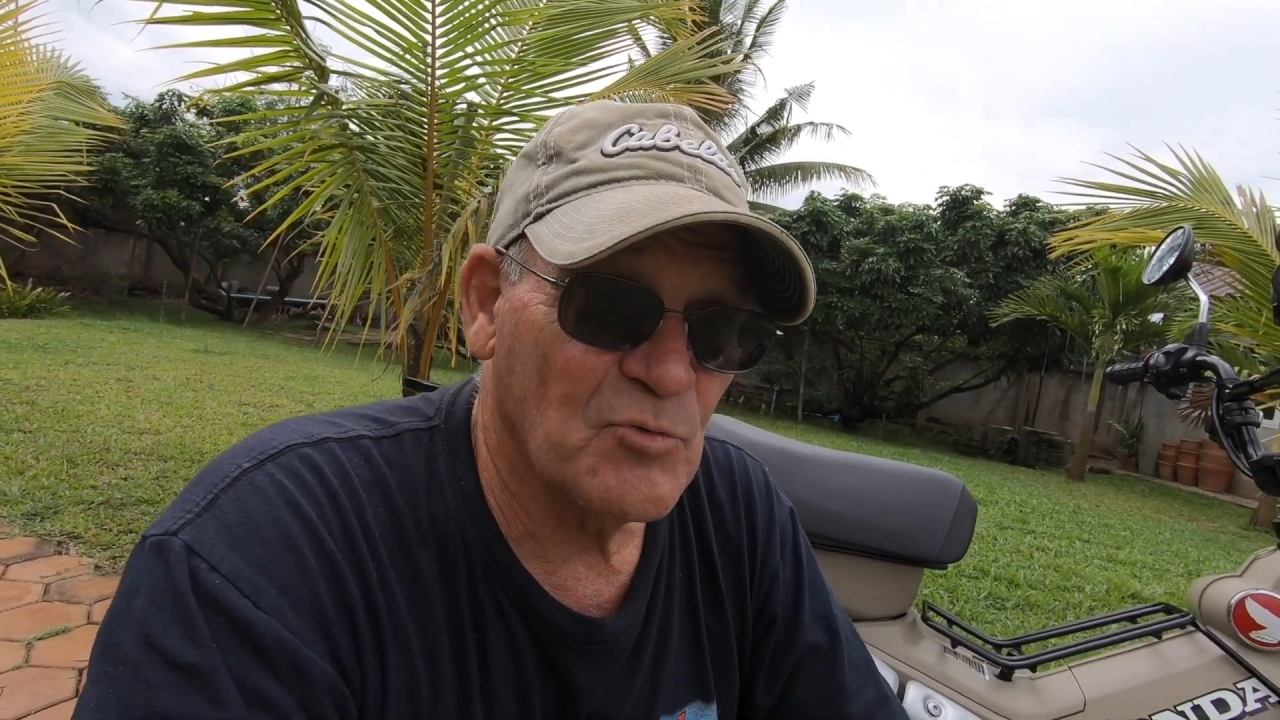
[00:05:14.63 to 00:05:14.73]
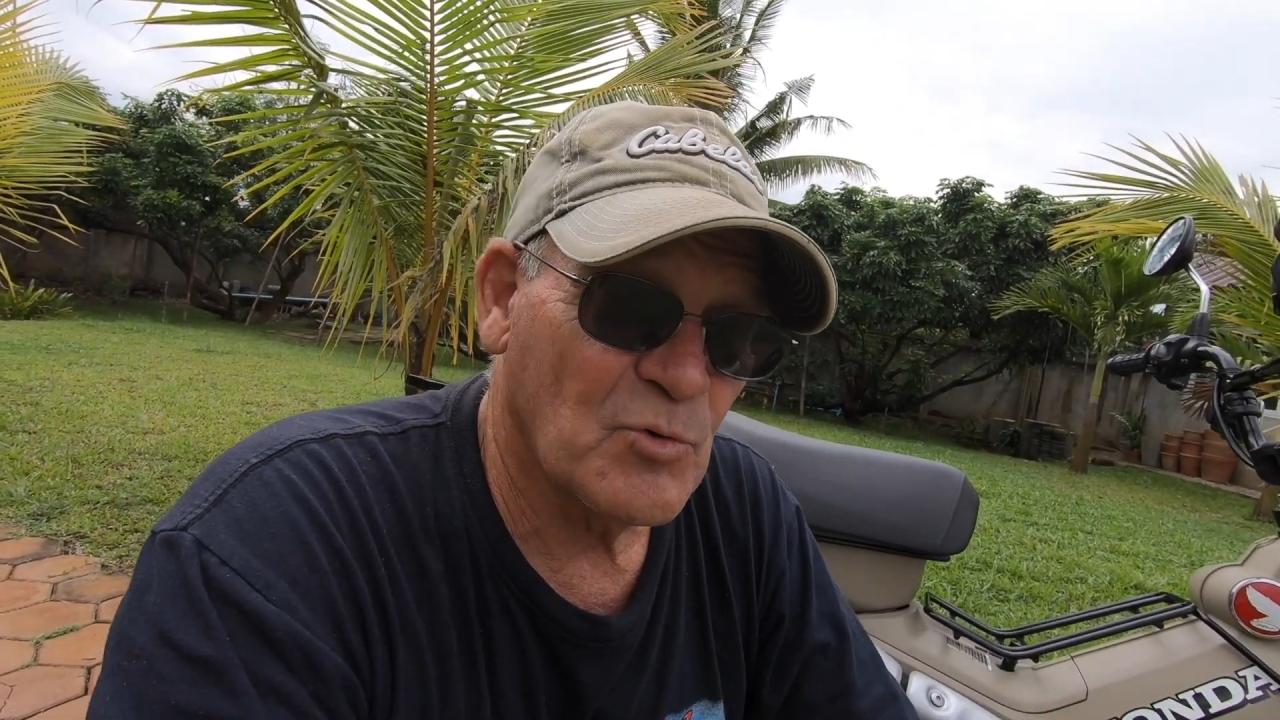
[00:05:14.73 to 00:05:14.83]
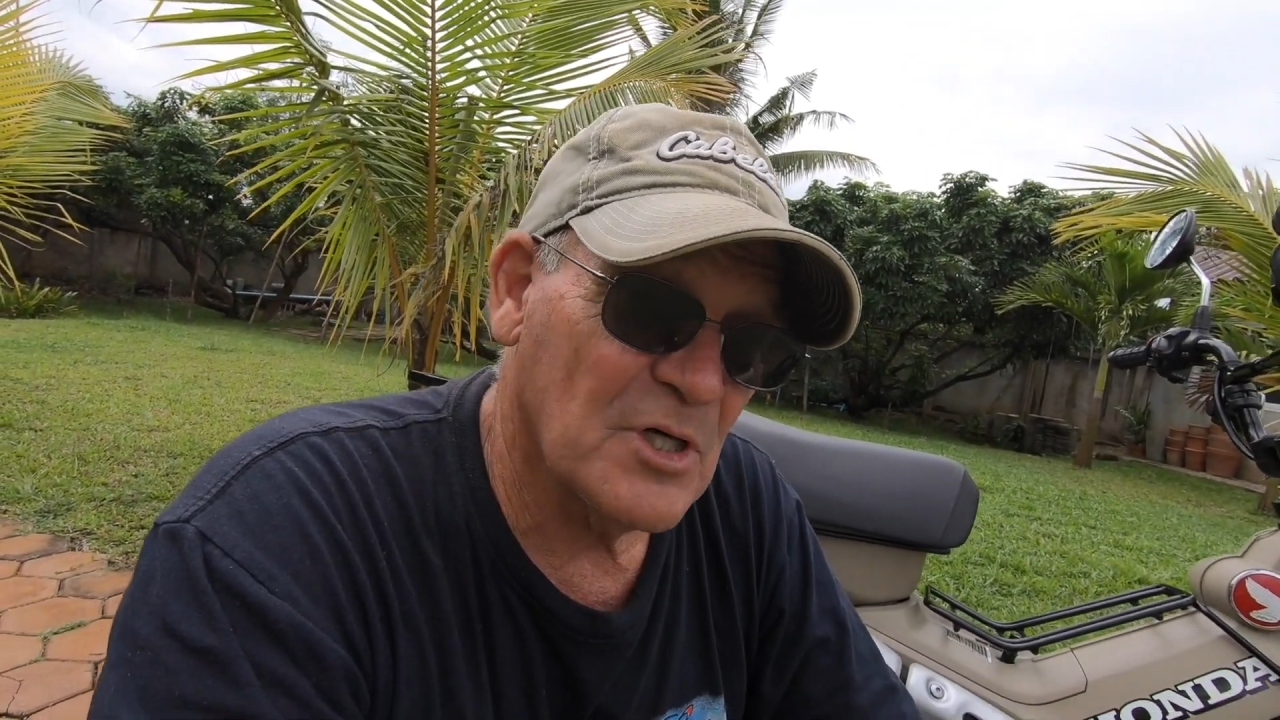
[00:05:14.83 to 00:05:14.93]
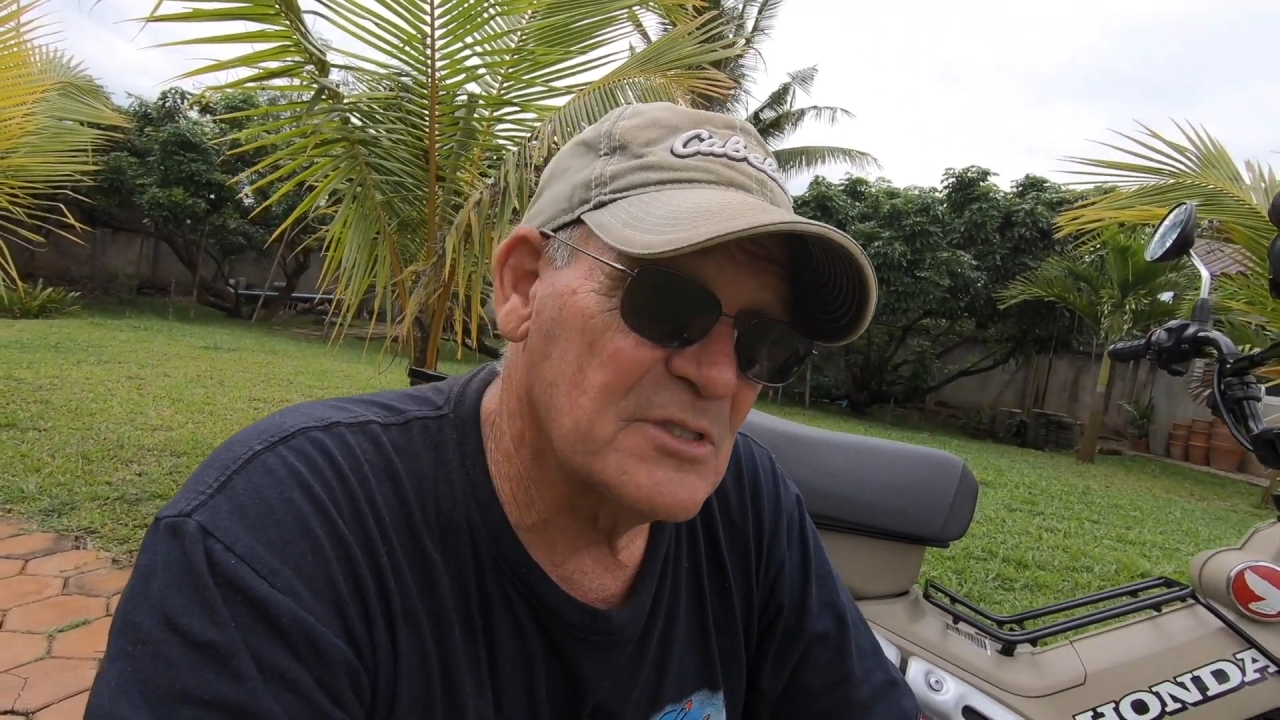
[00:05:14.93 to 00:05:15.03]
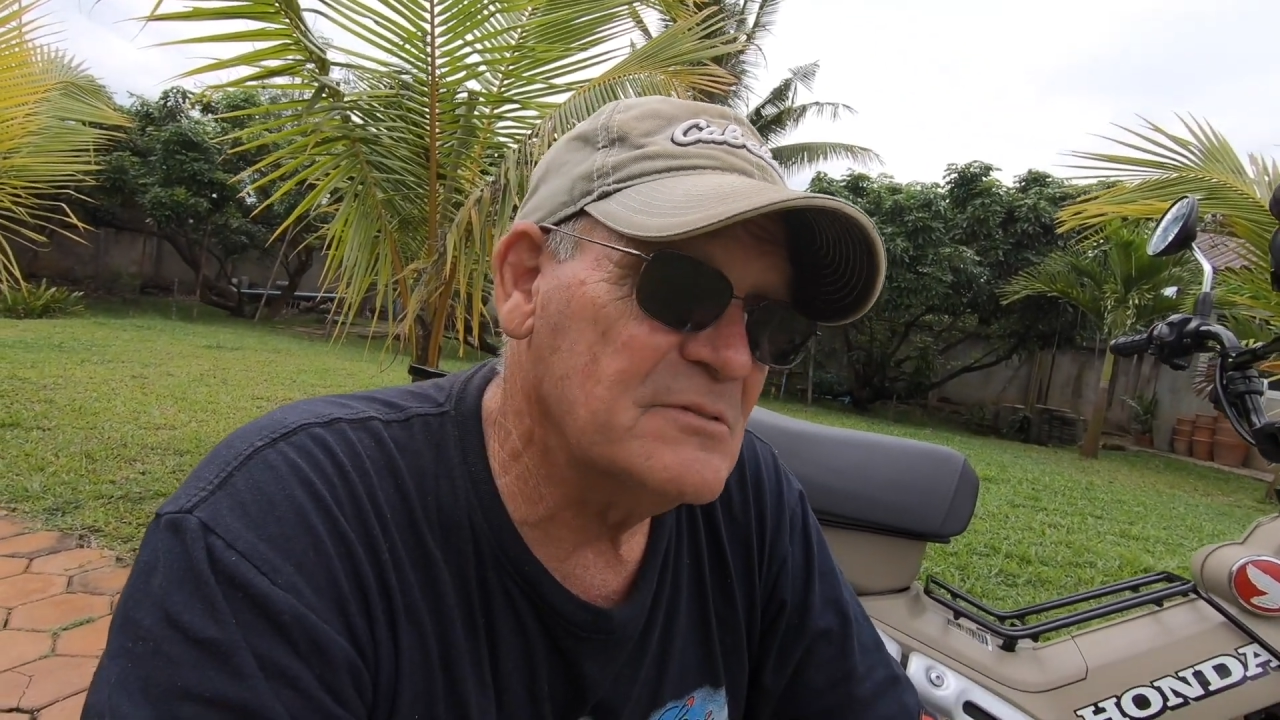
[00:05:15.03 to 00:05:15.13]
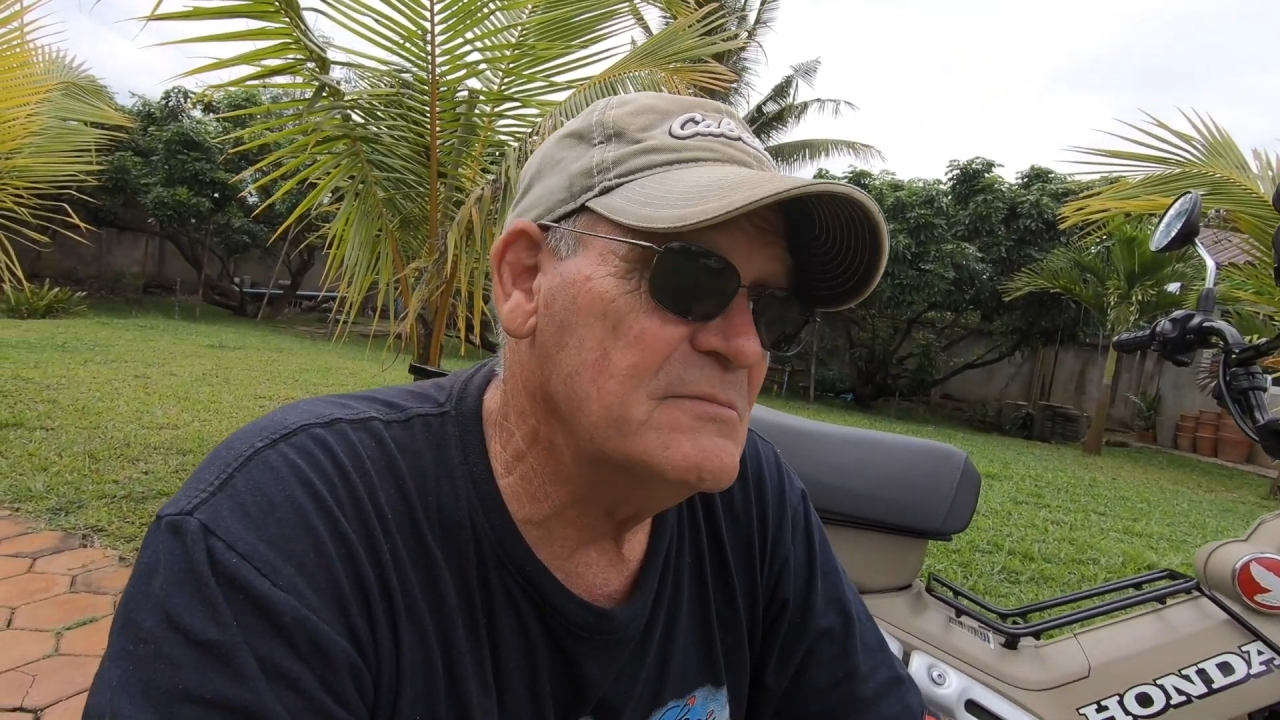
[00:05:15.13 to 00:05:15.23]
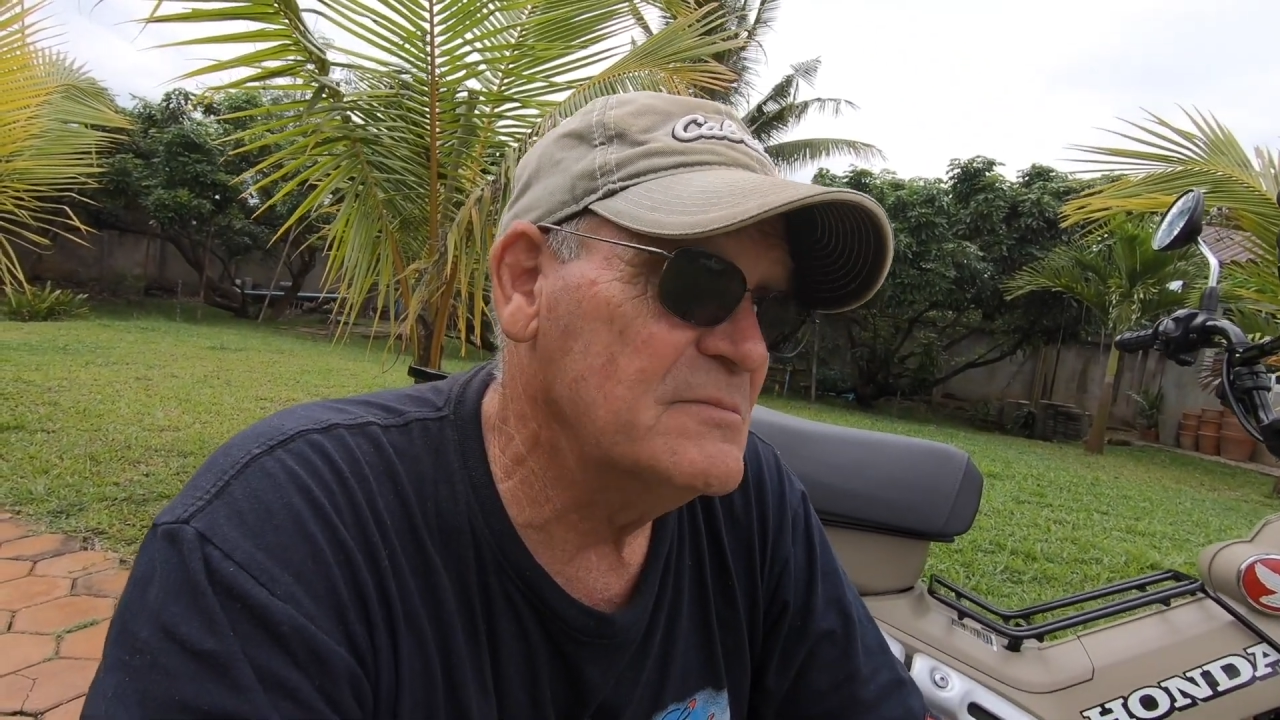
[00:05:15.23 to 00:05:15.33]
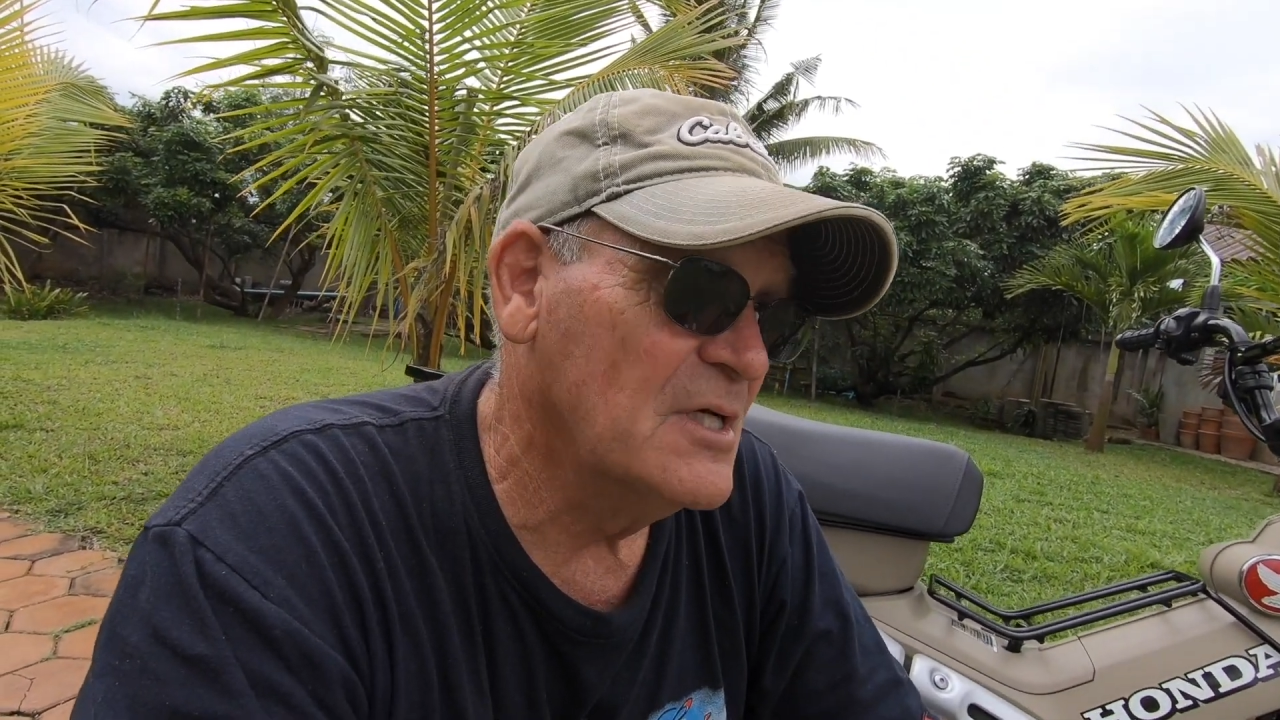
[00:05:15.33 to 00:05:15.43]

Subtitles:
run